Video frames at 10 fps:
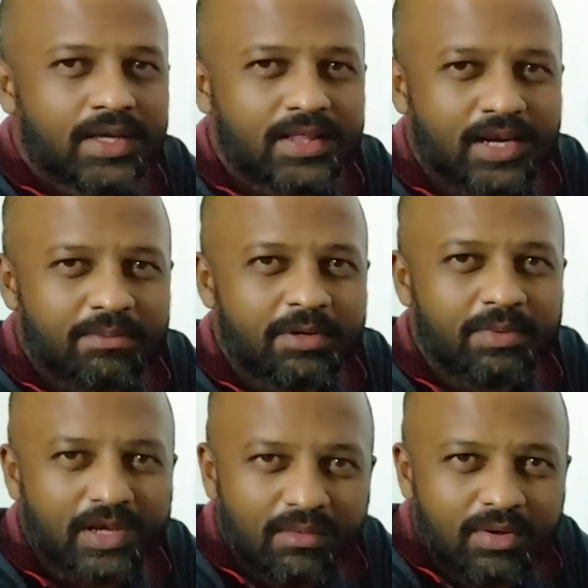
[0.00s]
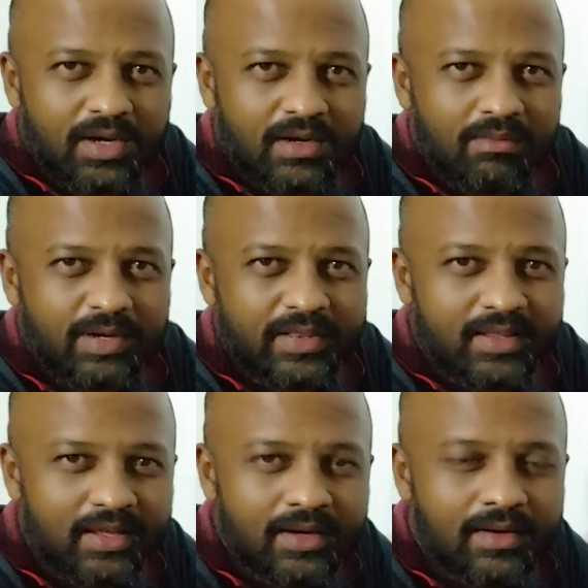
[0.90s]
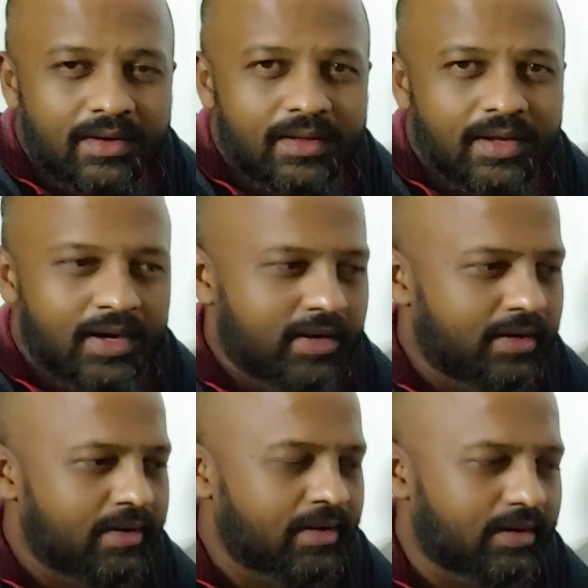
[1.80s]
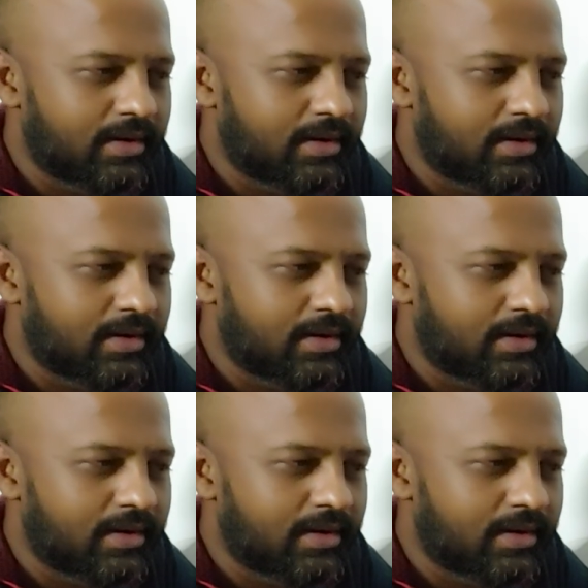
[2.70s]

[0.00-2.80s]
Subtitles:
that may become a little bit thin, and